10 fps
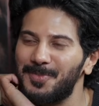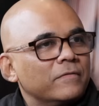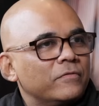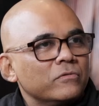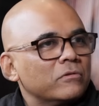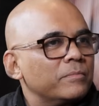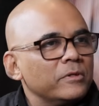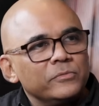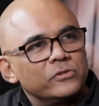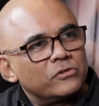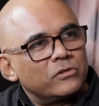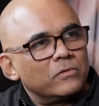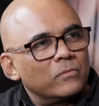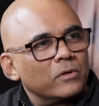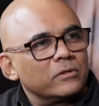If you could be a musician,
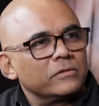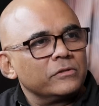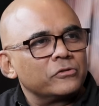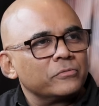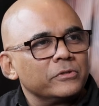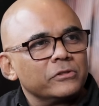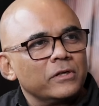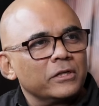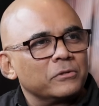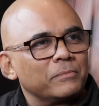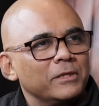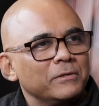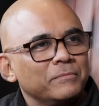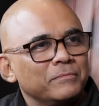what is the instrument you'd like to play?